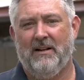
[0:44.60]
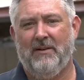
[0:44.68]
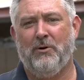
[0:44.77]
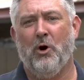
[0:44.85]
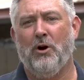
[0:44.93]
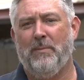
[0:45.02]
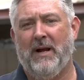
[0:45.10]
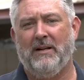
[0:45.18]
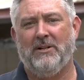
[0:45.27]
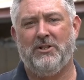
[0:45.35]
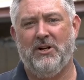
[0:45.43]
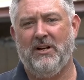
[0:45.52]
You've gone about
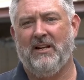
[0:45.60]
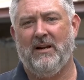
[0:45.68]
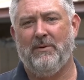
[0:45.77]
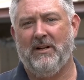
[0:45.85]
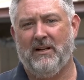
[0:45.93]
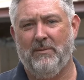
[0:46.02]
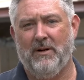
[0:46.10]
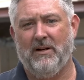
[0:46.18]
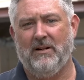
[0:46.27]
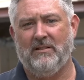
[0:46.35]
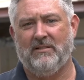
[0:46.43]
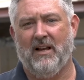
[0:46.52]
your duty keeping the
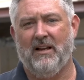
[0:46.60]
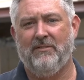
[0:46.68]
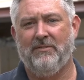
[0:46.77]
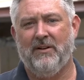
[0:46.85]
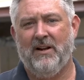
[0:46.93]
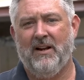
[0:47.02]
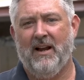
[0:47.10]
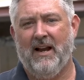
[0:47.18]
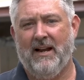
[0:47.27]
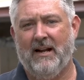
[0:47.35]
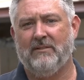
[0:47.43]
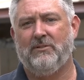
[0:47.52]
community safe,
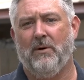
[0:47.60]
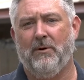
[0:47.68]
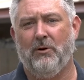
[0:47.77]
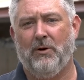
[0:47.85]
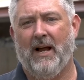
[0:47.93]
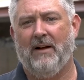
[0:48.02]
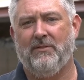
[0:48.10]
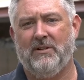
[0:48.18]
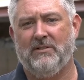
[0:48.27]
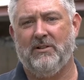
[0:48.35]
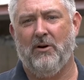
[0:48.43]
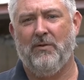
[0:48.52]
and now it's time to look after
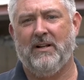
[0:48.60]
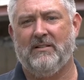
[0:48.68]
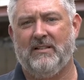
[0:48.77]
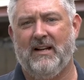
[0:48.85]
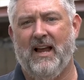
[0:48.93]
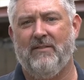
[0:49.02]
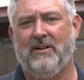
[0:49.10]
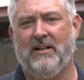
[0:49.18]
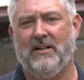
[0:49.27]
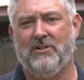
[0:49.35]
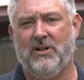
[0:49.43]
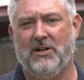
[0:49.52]
yourself and consider having
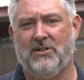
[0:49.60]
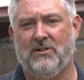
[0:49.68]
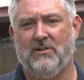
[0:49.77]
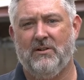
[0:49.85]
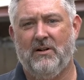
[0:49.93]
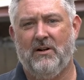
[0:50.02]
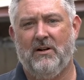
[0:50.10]
the injection.